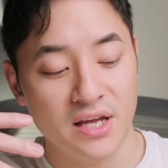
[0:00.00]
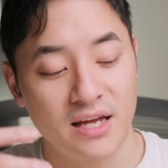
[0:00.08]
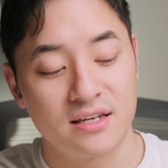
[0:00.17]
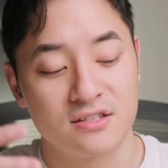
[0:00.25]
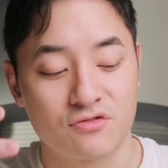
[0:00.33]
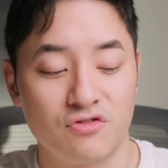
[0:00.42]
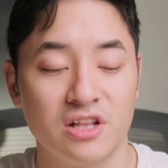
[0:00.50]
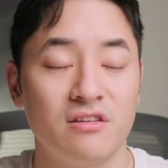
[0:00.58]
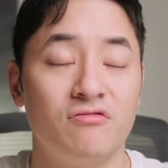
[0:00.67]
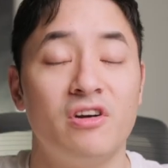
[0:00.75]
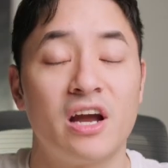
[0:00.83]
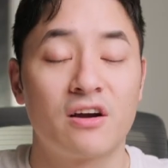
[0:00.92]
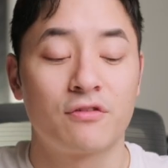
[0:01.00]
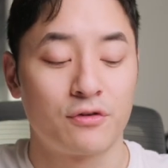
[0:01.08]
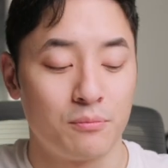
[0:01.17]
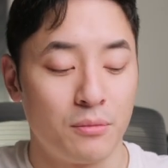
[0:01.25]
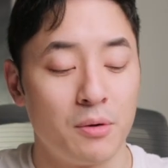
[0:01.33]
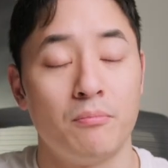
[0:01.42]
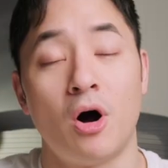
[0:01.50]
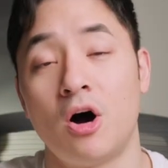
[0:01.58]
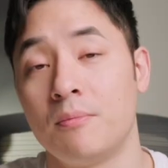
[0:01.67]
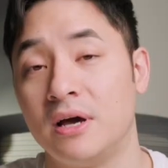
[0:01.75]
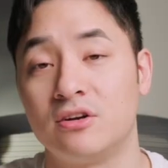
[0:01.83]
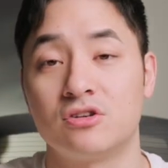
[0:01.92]
And it's really rare for my
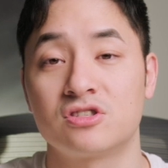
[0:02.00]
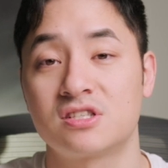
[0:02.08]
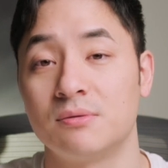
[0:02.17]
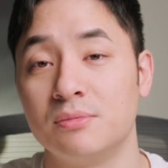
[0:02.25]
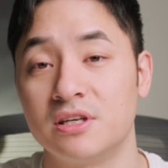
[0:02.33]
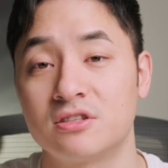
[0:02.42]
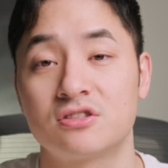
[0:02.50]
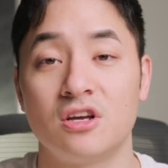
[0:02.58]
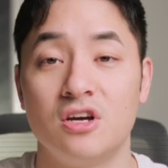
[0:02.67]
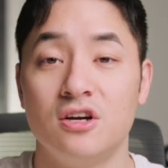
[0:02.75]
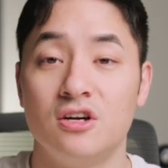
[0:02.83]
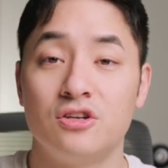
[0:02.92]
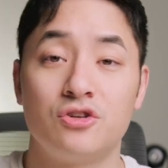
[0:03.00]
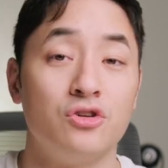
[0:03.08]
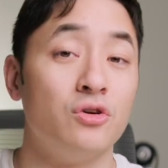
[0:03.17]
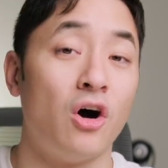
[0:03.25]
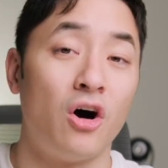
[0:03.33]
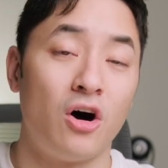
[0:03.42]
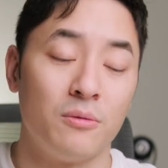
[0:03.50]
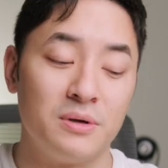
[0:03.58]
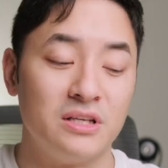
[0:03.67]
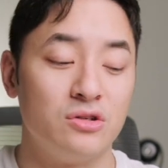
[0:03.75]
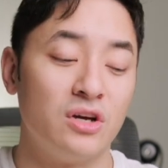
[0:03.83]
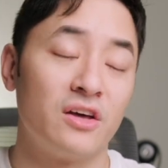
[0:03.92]
mom and her siblings to all
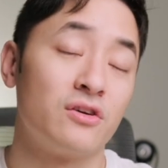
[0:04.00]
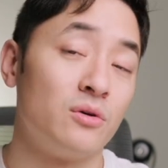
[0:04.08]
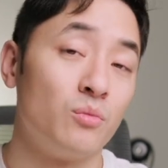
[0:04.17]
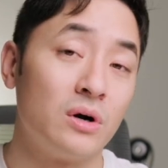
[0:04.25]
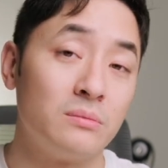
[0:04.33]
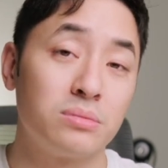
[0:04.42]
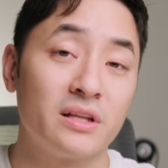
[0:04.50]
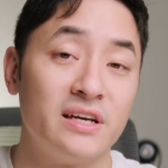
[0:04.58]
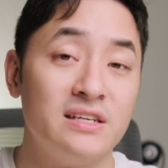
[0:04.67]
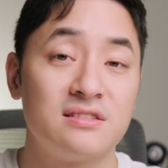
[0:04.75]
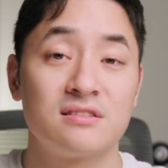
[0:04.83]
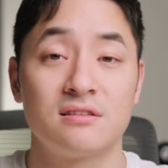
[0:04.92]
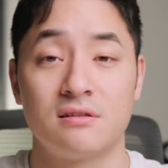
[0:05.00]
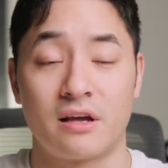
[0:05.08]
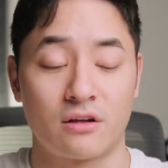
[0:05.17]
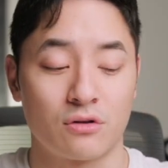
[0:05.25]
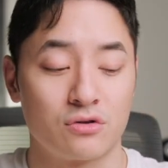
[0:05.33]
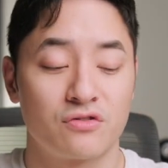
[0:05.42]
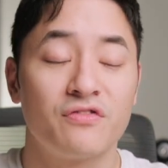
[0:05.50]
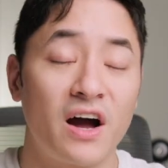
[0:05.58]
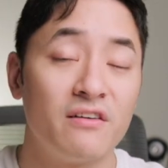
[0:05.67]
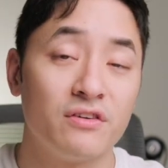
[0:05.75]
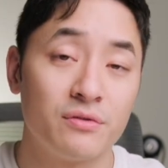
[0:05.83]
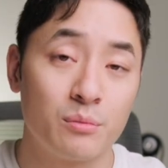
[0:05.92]
be together in one place. Like there's
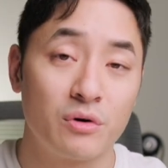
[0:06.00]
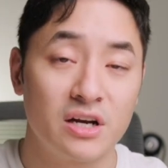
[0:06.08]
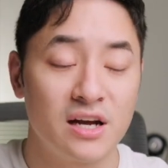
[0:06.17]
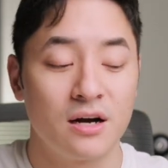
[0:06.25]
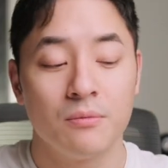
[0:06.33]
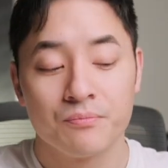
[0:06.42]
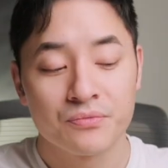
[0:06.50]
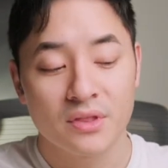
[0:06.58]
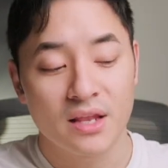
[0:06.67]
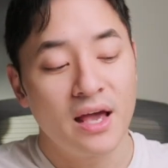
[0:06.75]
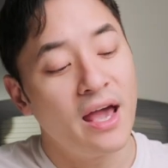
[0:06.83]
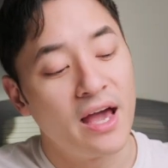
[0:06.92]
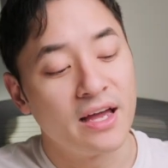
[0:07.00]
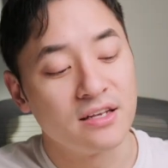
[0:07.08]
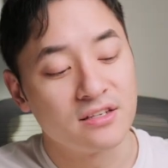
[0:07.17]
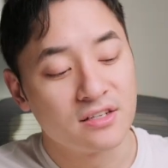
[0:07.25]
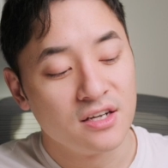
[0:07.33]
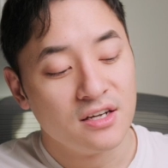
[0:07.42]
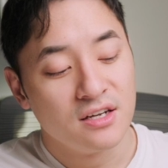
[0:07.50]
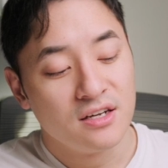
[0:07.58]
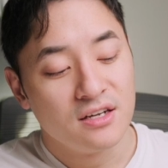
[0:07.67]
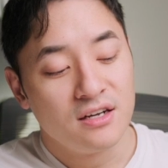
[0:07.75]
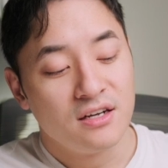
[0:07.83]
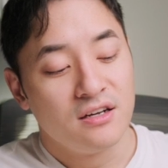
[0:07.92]
5 of them right now. And
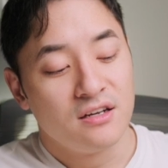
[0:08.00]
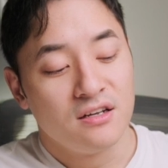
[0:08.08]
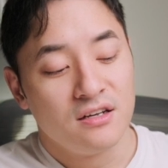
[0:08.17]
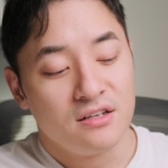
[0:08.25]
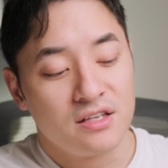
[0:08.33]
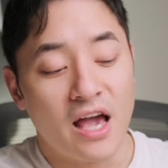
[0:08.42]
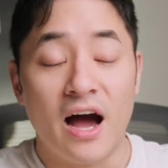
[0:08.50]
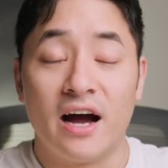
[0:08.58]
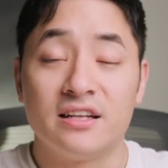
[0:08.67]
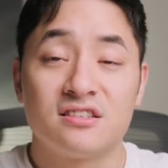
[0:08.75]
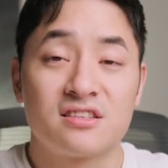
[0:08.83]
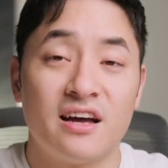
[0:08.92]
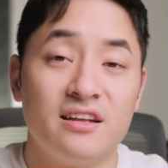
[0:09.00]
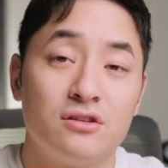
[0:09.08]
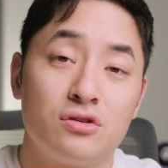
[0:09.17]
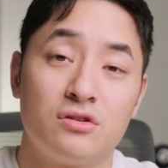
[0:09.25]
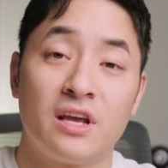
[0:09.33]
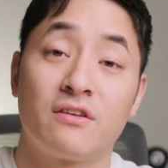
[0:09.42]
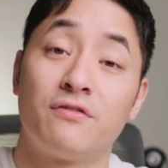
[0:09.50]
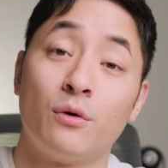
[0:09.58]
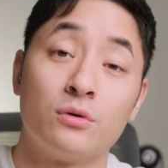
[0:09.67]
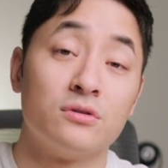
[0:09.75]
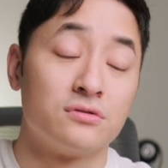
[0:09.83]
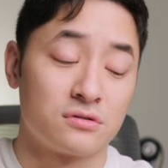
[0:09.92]
yeah, I decided to take
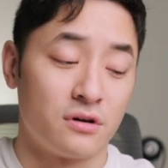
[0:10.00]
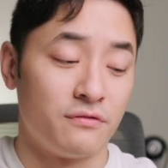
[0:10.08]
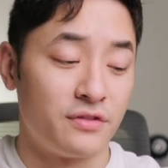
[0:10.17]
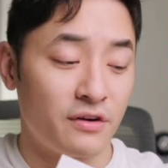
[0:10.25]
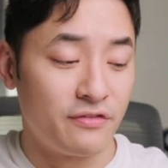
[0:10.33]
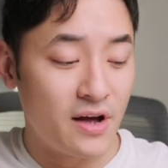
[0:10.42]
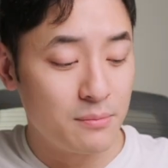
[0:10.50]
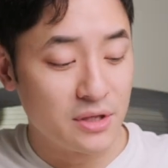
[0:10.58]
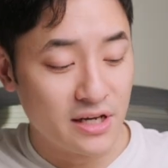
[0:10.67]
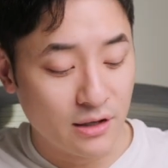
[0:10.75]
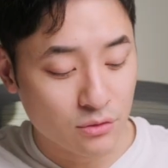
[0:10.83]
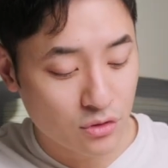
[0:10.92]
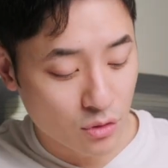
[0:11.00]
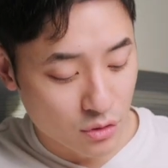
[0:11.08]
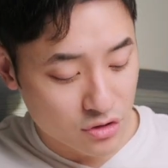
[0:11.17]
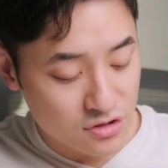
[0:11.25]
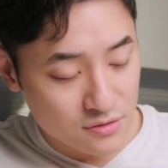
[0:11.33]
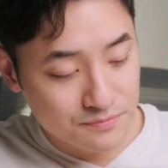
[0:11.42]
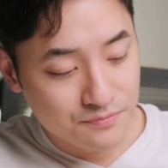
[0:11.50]
photos of the family outdoors